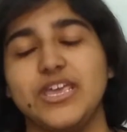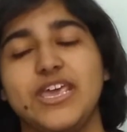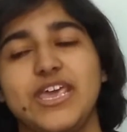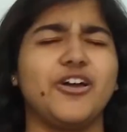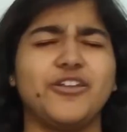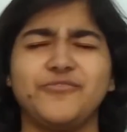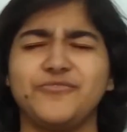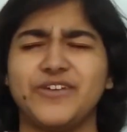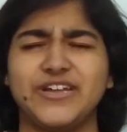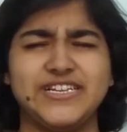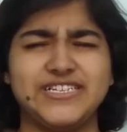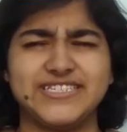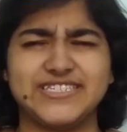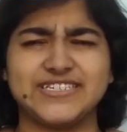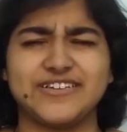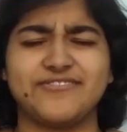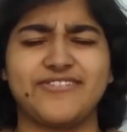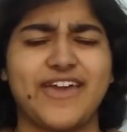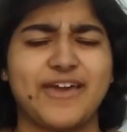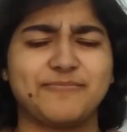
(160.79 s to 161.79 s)
A lot of funny
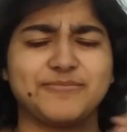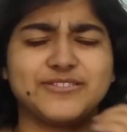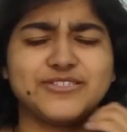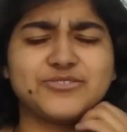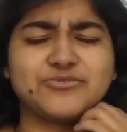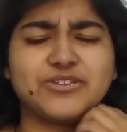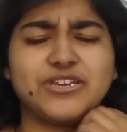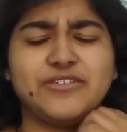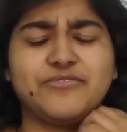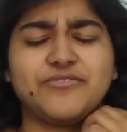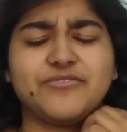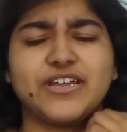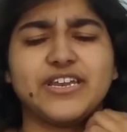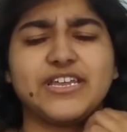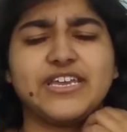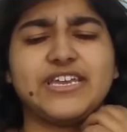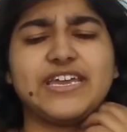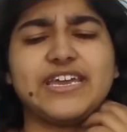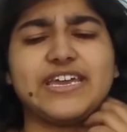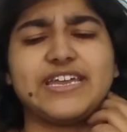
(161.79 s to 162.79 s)
stuff happens, really funny,